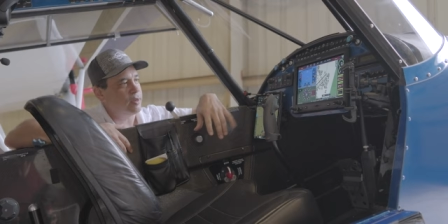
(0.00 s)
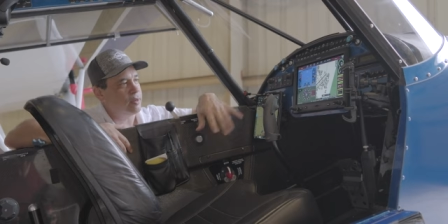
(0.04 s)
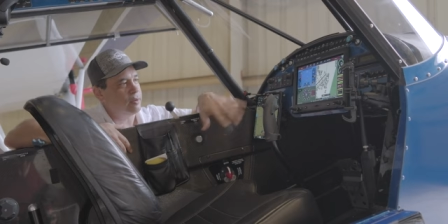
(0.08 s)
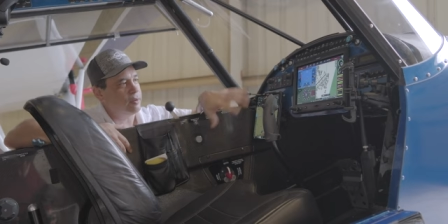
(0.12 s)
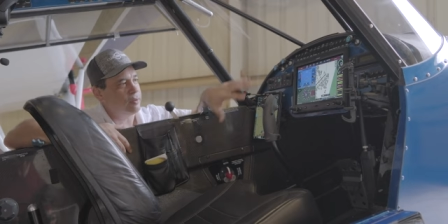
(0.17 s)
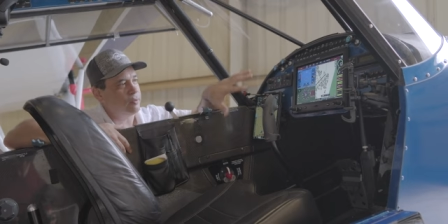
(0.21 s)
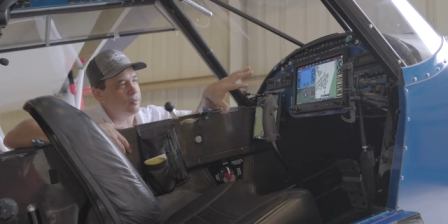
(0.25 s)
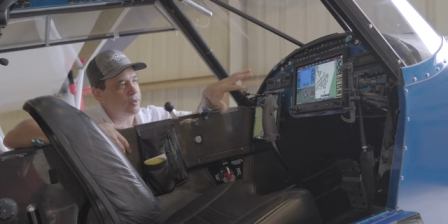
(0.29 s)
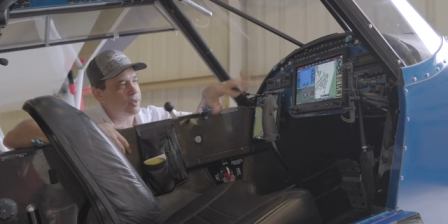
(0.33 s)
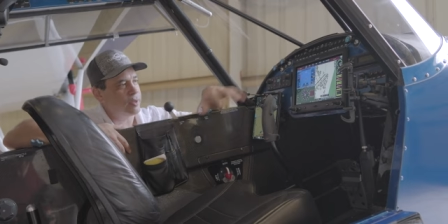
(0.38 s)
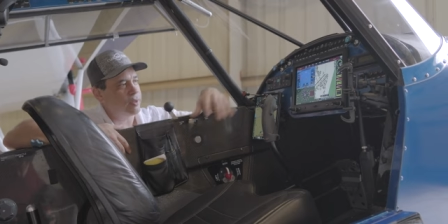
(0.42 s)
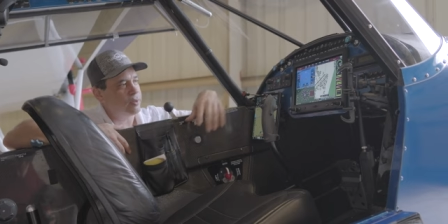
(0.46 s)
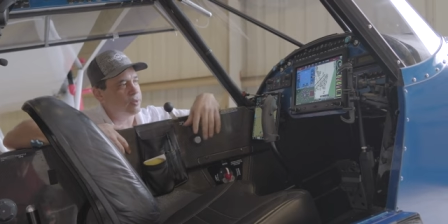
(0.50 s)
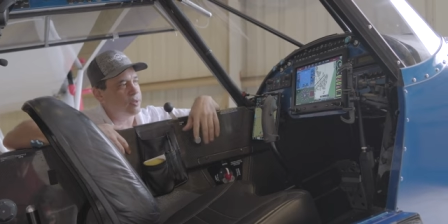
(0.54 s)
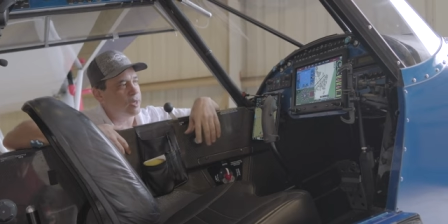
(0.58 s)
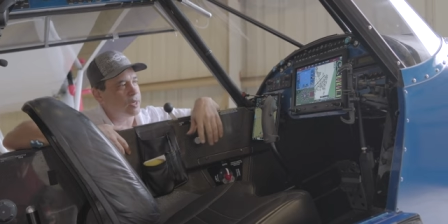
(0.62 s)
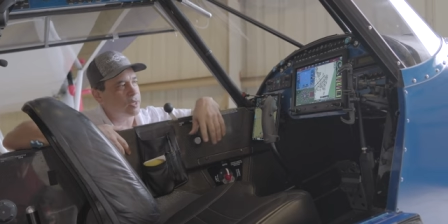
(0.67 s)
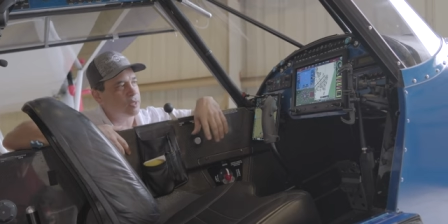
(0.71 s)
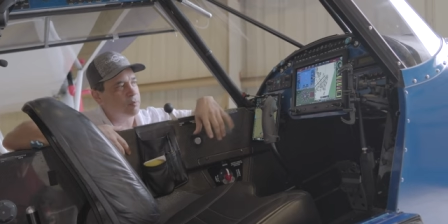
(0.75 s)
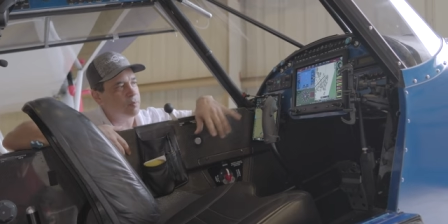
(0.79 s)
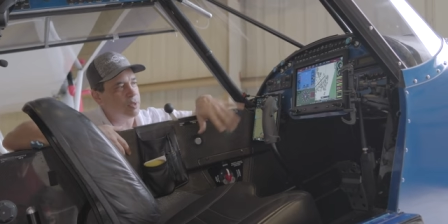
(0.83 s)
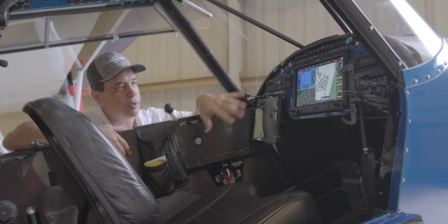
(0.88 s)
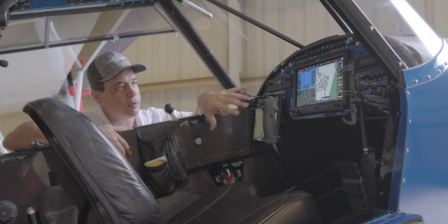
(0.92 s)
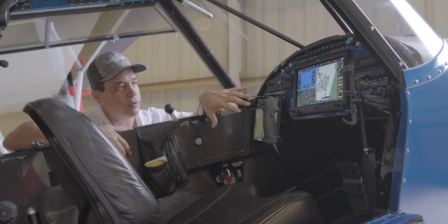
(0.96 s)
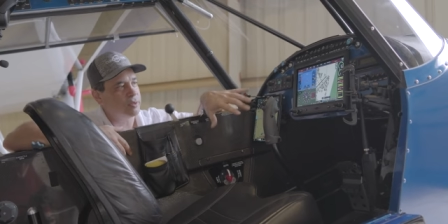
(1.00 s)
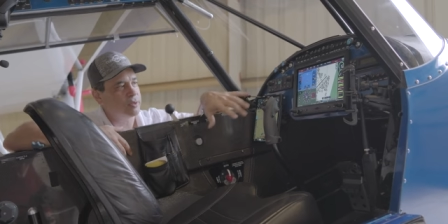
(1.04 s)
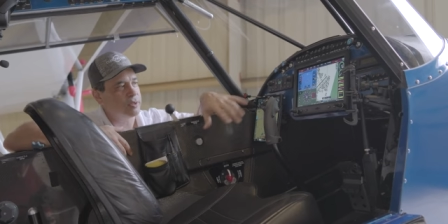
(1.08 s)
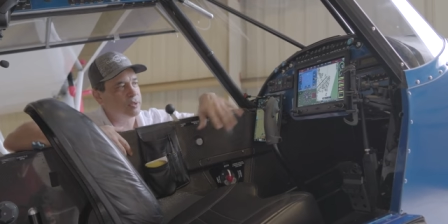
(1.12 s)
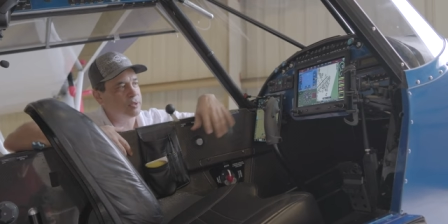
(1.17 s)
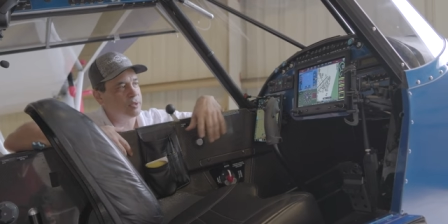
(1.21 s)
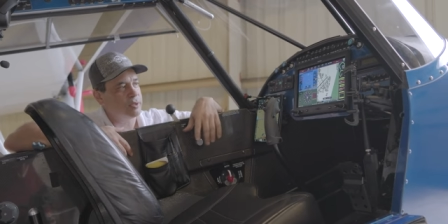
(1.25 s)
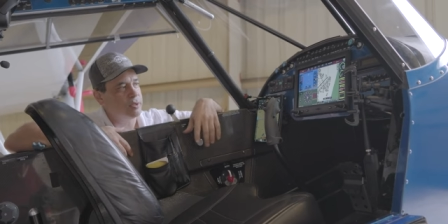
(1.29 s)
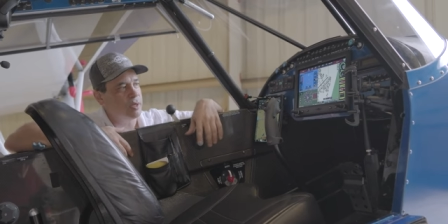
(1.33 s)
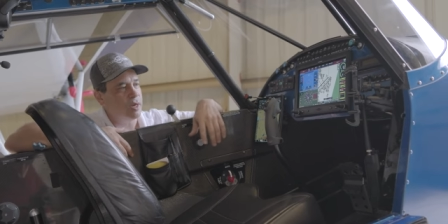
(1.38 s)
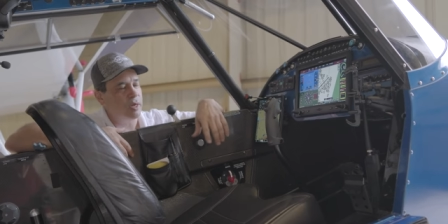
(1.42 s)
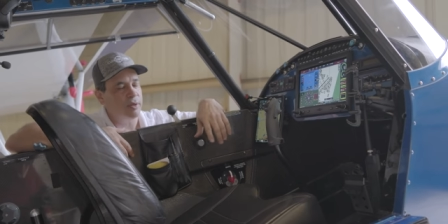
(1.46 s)
and we can talk about, this
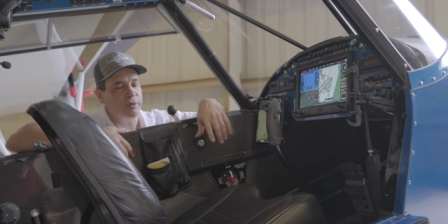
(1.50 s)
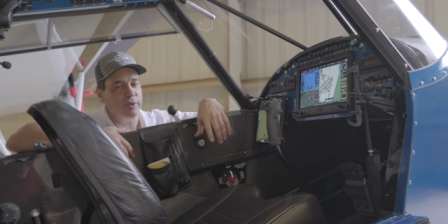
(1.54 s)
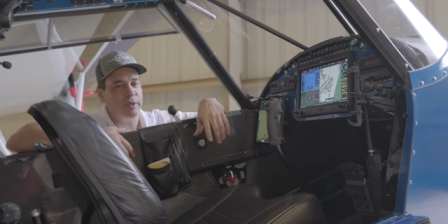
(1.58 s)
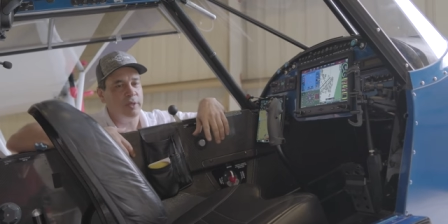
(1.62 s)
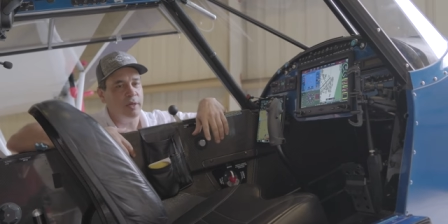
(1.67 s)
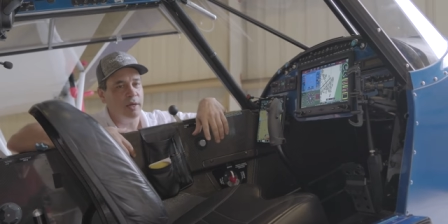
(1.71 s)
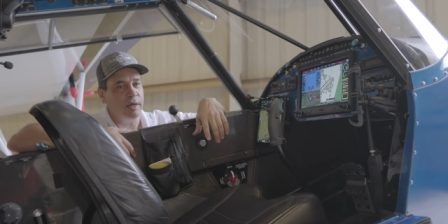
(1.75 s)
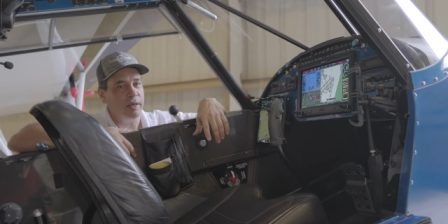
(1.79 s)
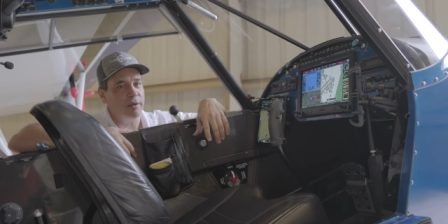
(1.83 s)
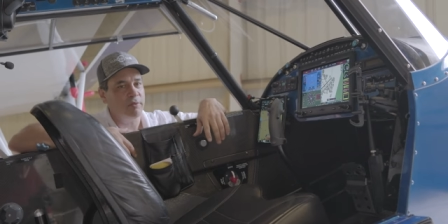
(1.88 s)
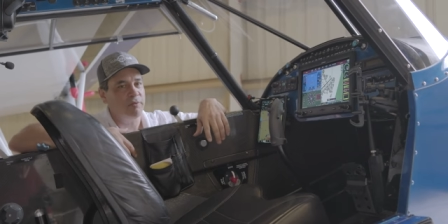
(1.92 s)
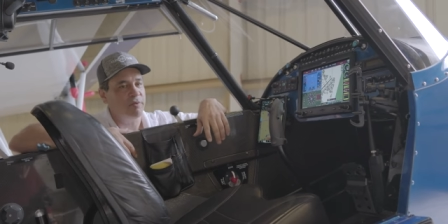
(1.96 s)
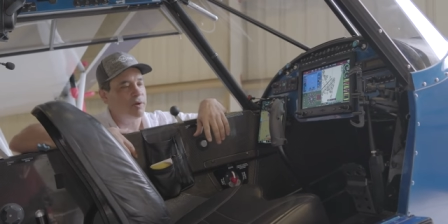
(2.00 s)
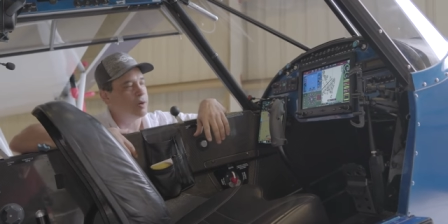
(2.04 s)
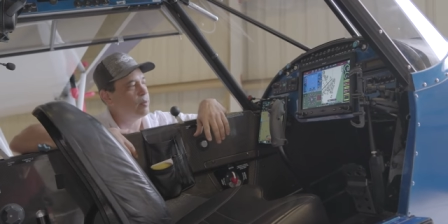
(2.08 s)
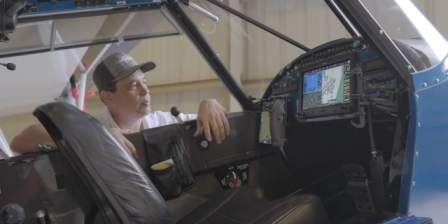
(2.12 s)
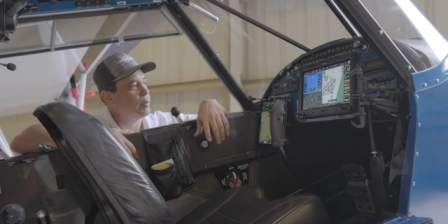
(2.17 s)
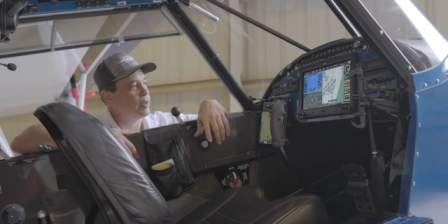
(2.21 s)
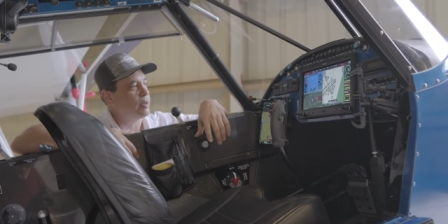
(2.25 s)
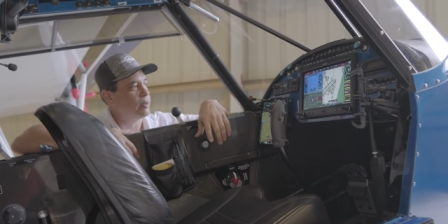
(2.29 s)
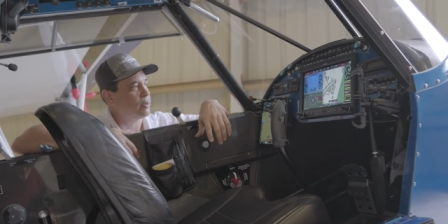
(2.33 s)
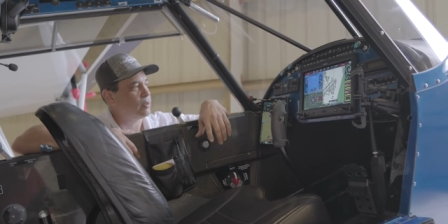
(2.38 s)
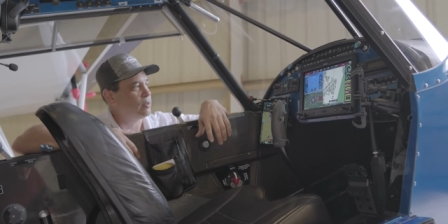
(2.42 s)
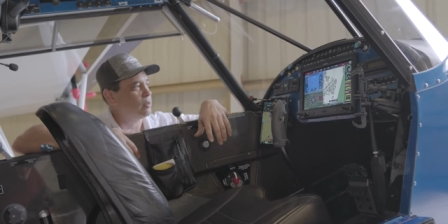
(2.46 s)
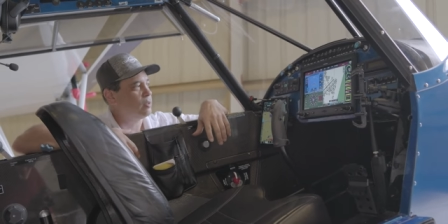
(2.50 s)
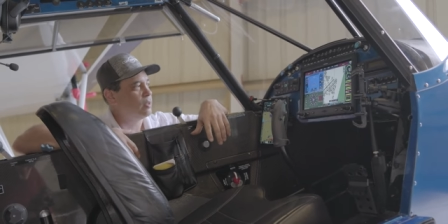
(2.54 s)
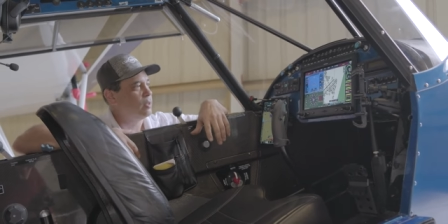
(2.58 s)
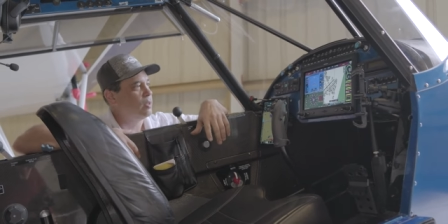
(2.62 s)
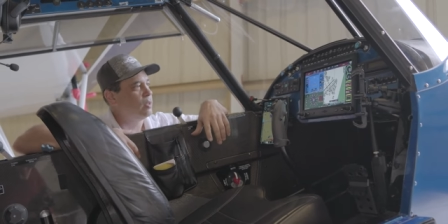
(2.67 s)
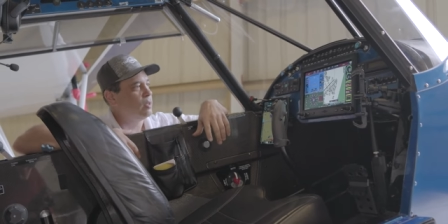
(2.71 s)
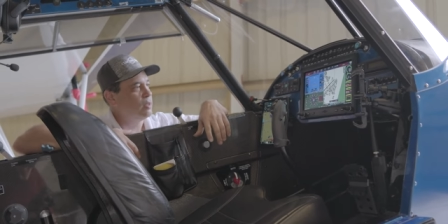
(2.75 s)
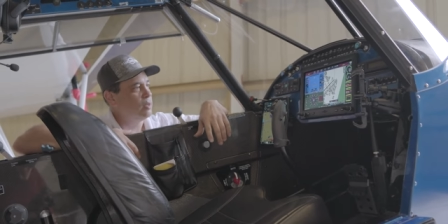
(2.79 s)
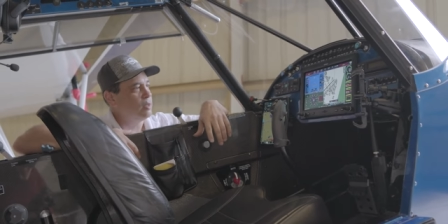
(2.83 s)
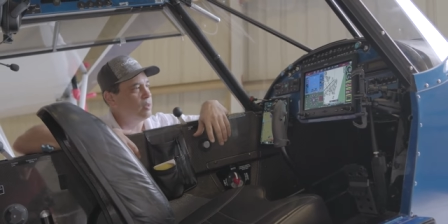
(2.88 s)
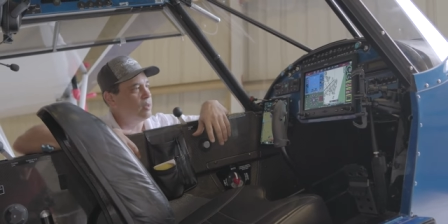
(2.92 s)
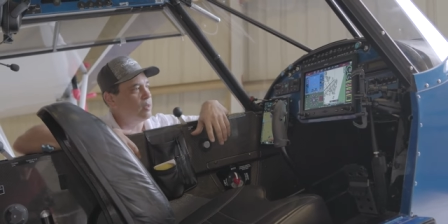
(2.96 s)
is not the IFR panel.
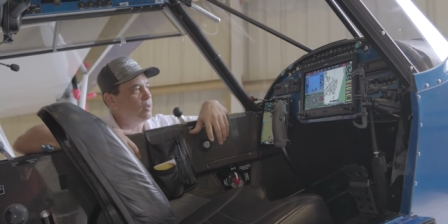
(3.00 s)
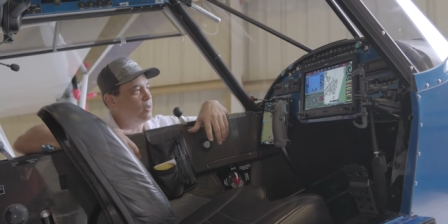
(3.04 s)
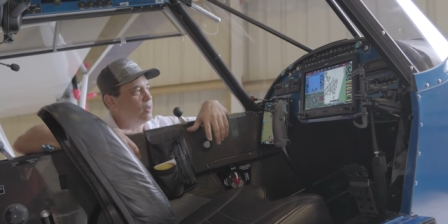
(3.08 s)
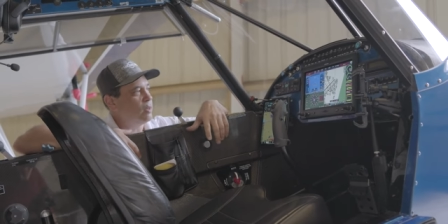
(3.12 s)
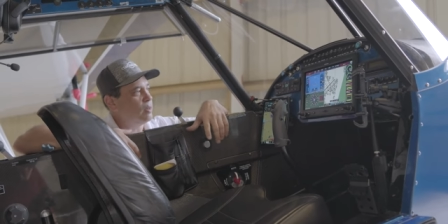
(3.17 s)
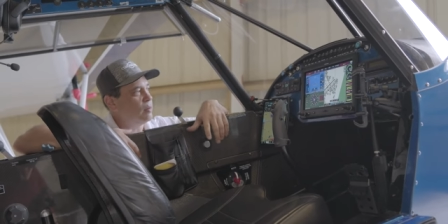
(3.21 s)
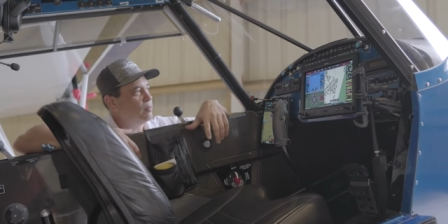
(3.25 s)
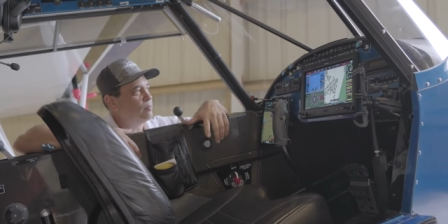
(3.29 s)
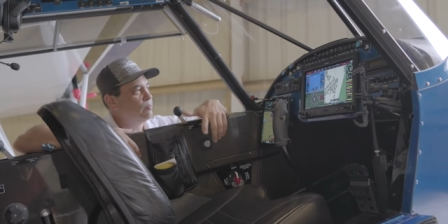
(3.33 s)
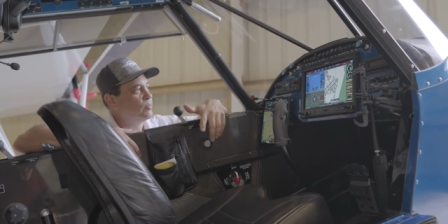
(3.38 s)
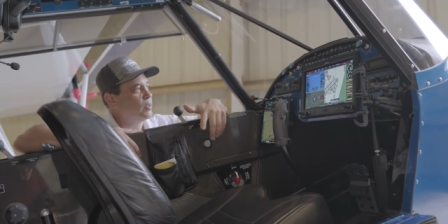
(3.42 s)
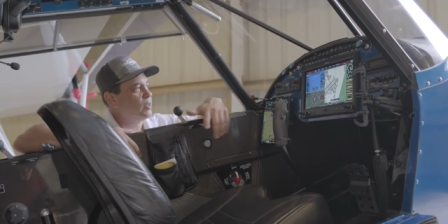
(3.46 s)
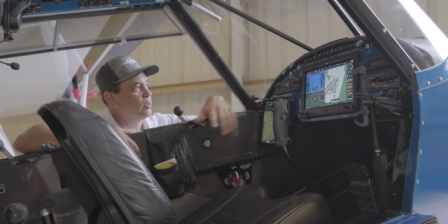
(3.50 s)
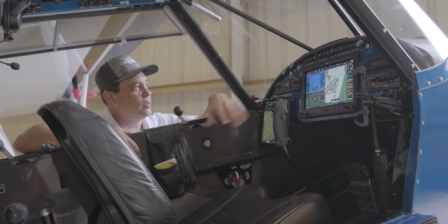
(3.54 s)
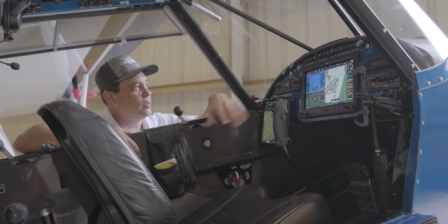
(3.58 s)
Um,